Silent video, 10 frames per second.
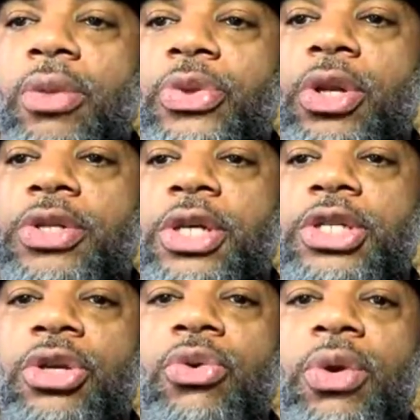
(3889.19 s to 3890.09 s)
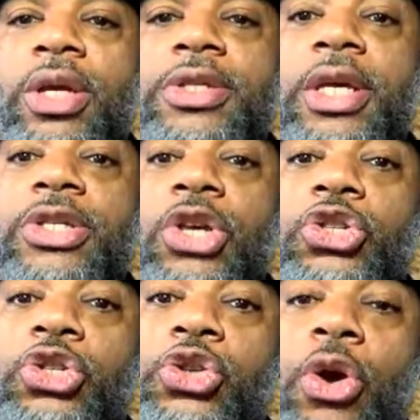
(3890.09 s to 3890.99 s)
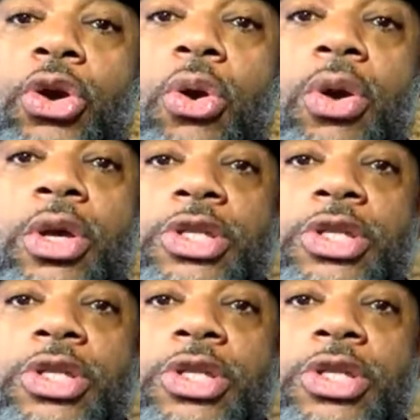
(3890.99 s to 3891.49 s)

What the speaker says: 36 degrees is a circle.